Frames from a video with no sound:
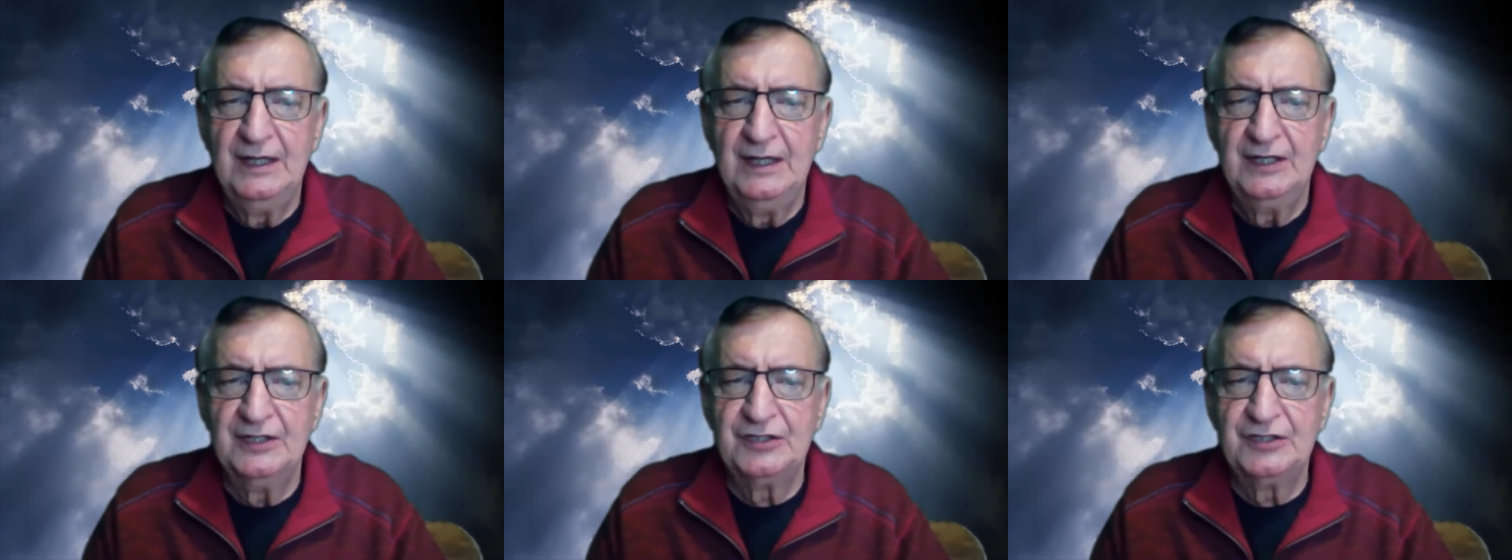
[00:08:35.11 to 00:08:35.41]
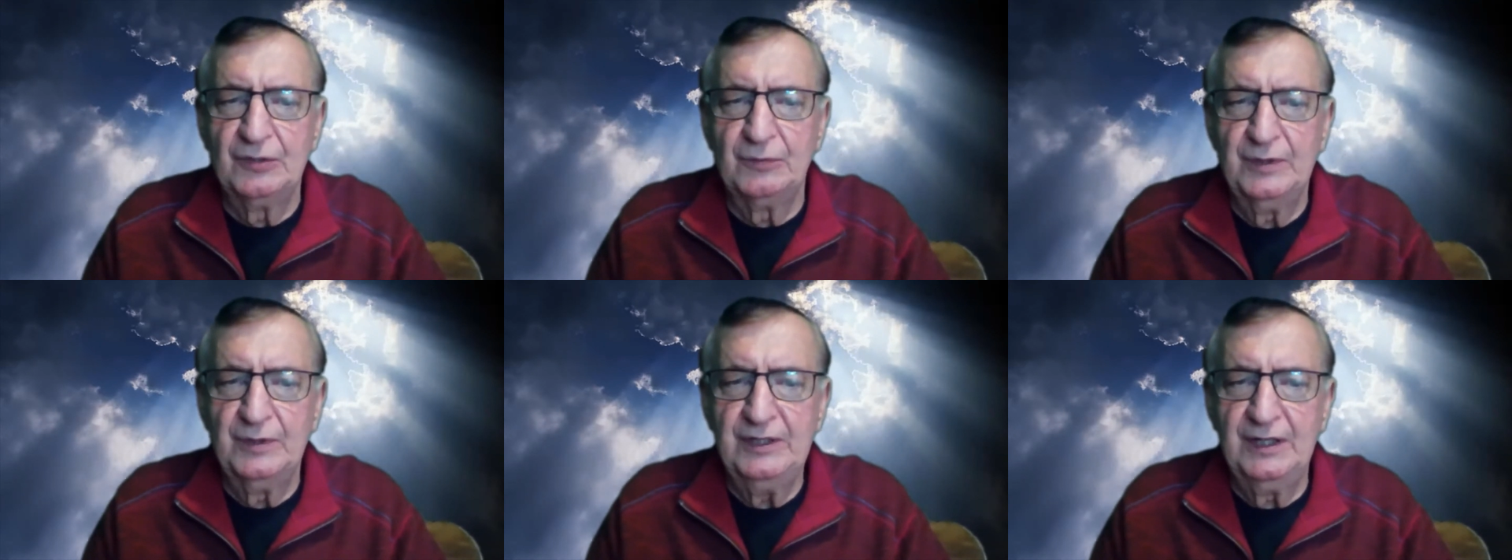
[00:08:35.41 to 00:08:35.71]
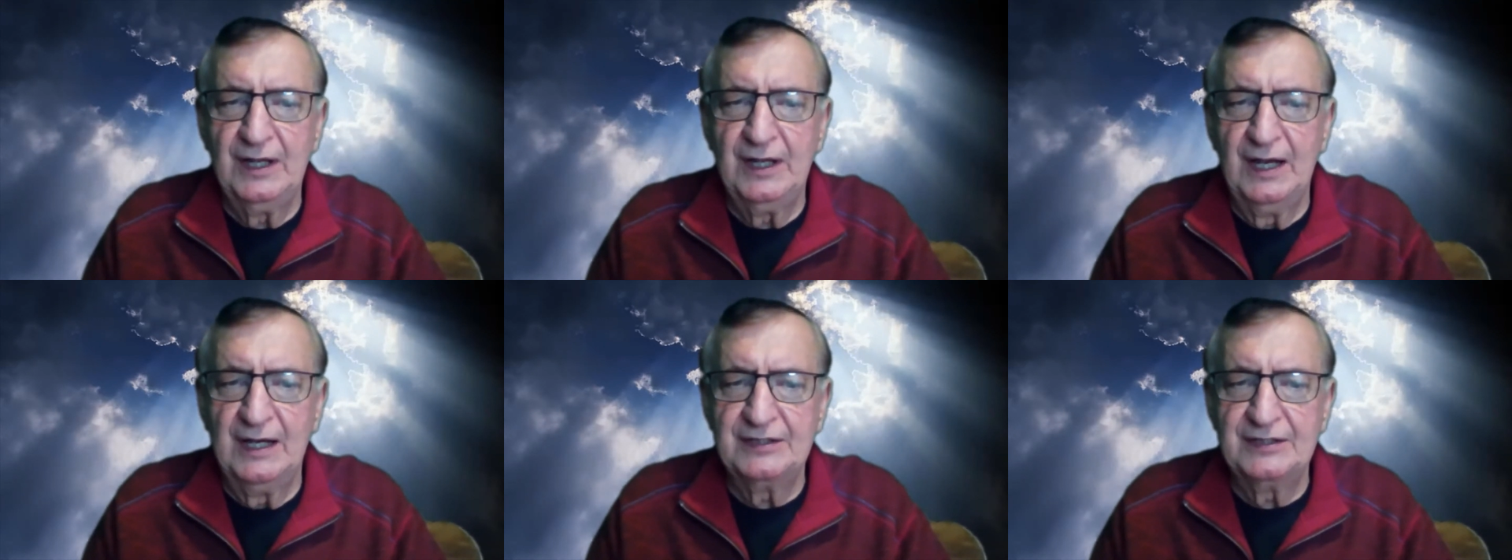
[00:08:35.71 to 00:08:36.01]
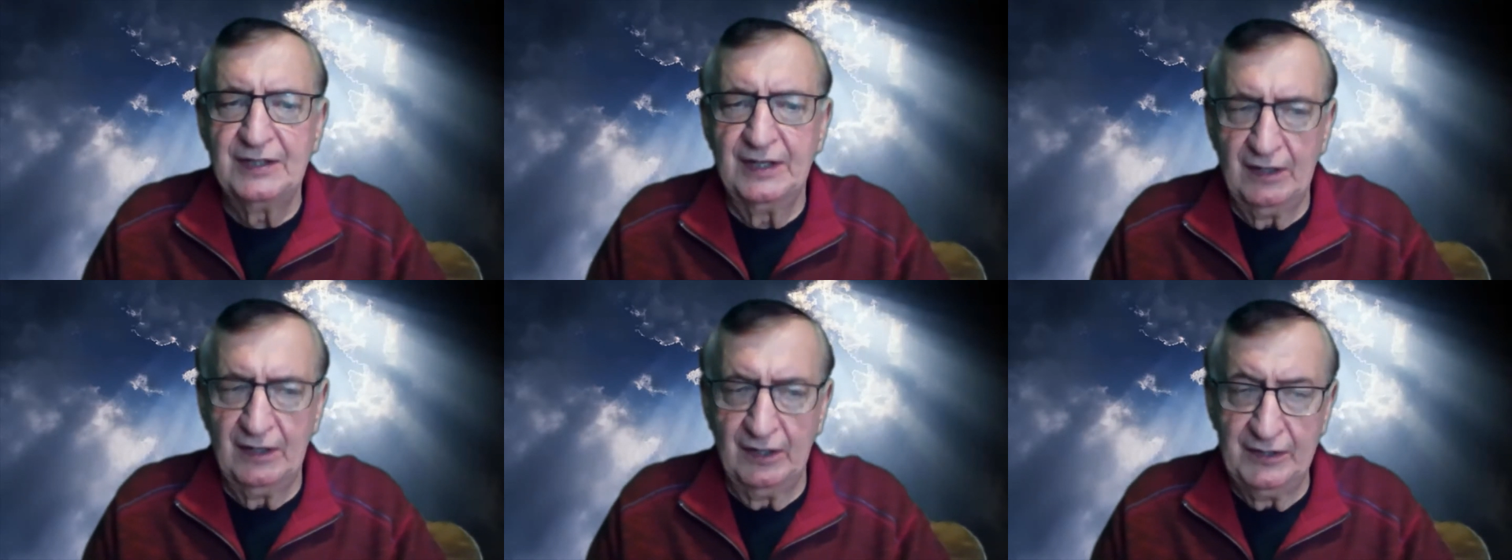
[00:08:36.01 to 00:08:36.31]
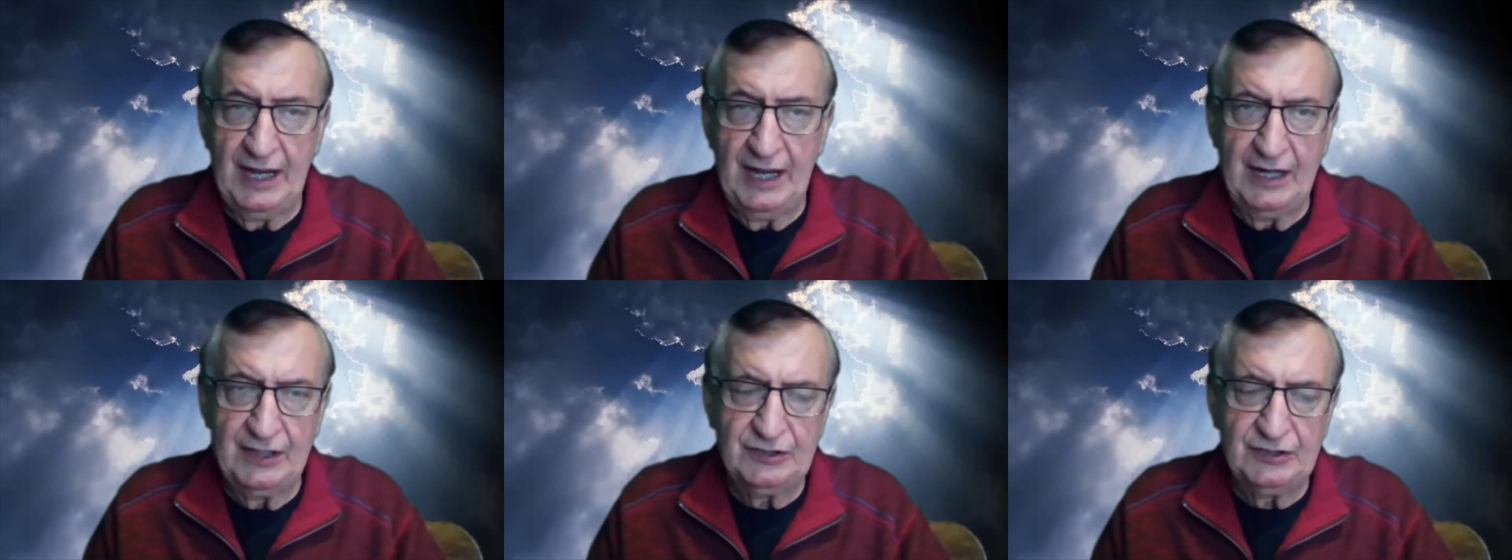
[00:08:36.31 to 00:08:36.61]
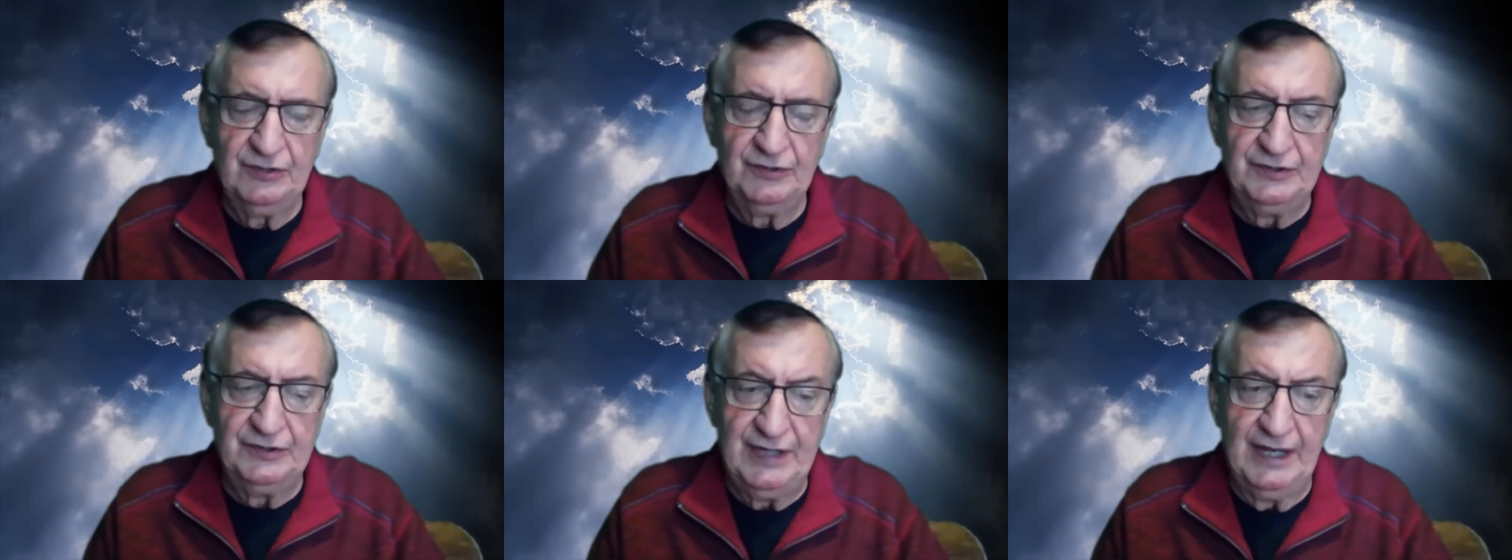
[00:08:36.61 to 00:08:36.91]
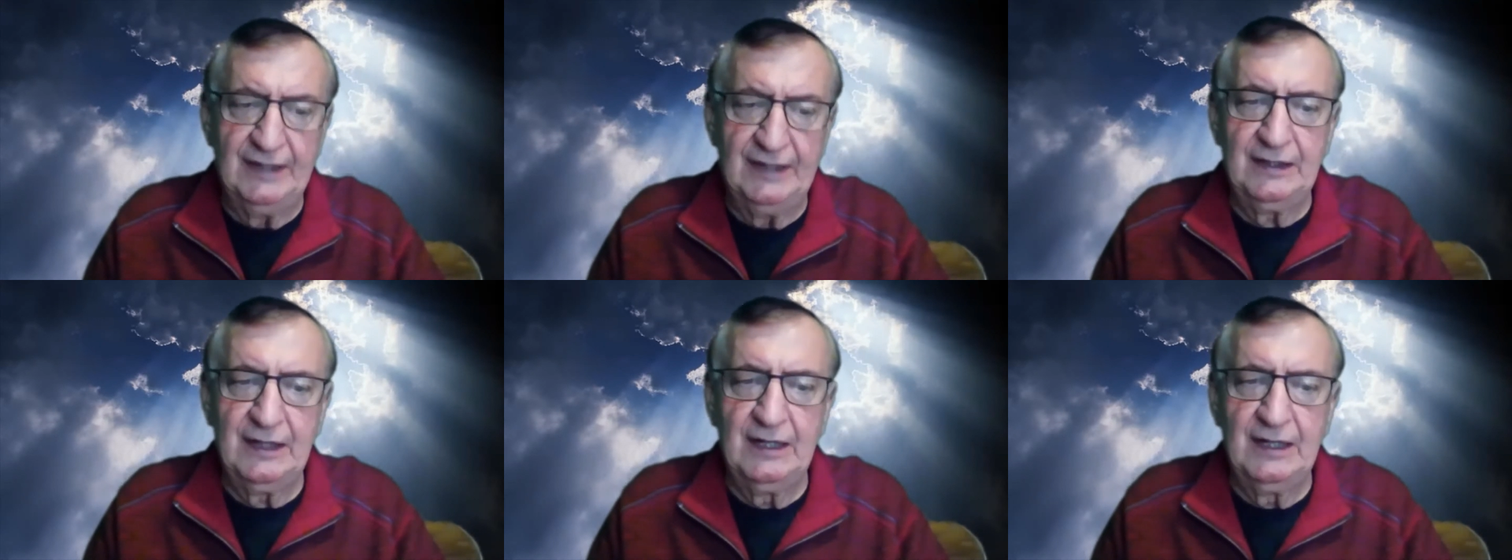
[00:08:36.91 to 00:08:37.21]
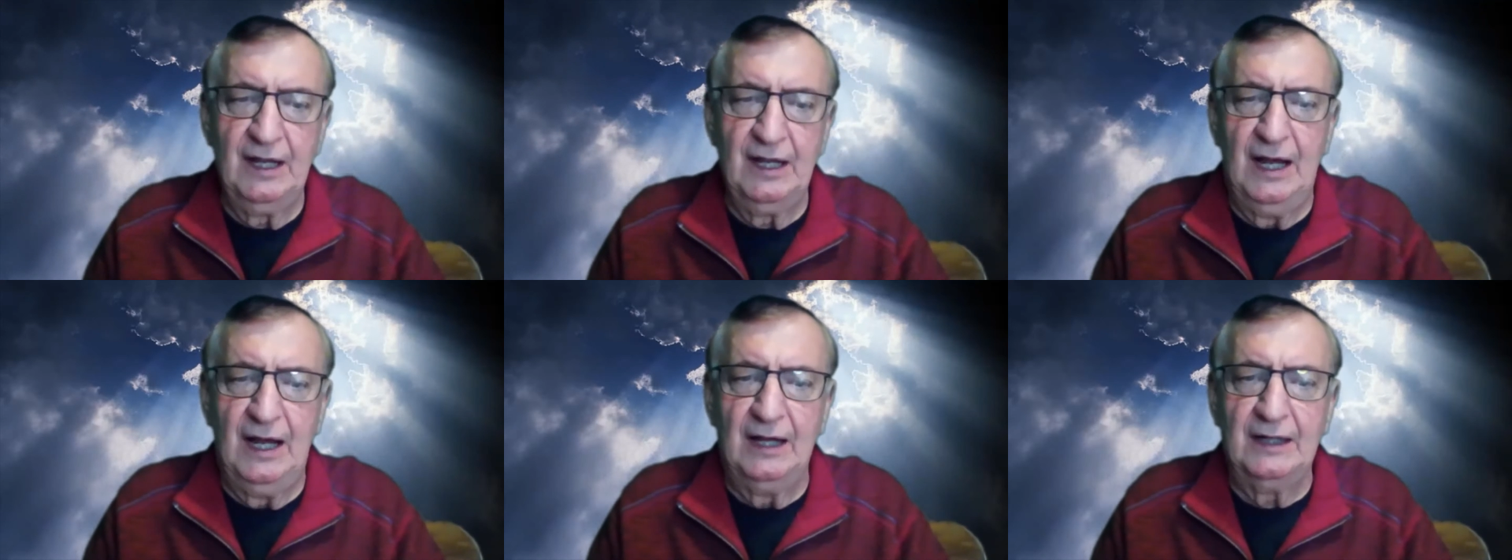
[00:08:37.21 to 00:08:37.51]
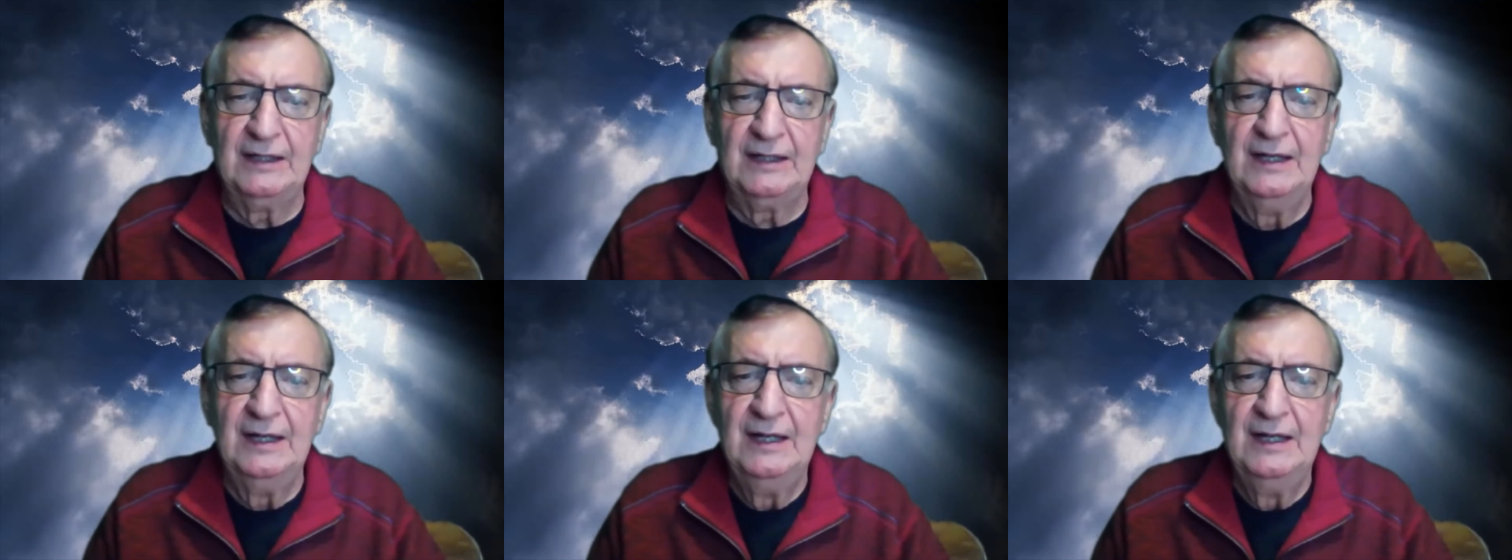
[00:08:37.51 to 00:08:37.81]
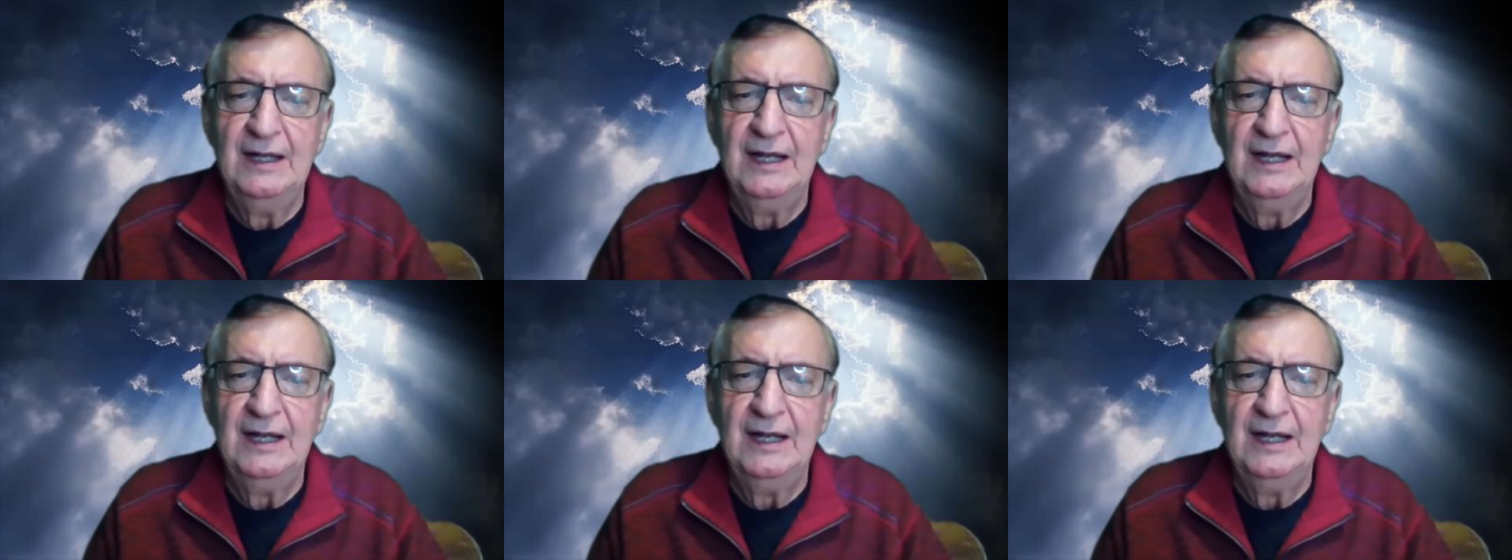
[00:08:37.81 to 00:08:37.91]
is to realize that our national debt clock